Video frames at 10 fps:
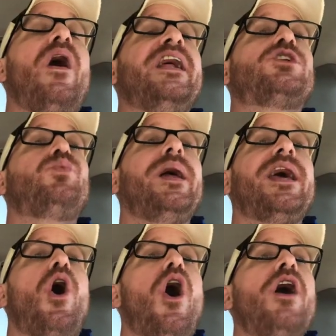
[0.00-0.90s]
for one,
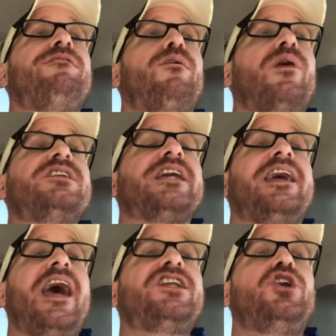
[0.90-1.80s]
it's really hard for
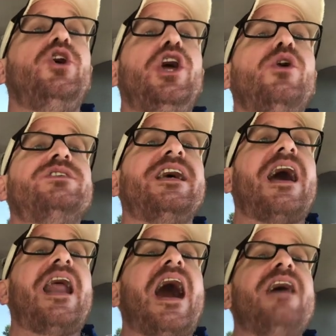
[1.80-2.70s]
us to catch you
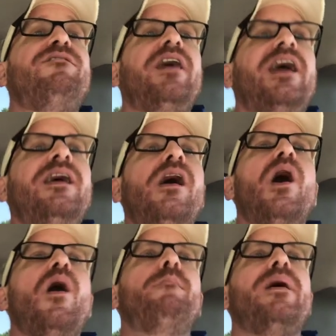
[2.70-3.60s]
using an
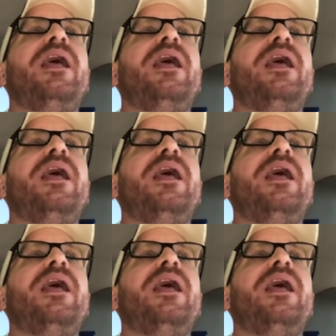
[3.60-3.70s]
IV,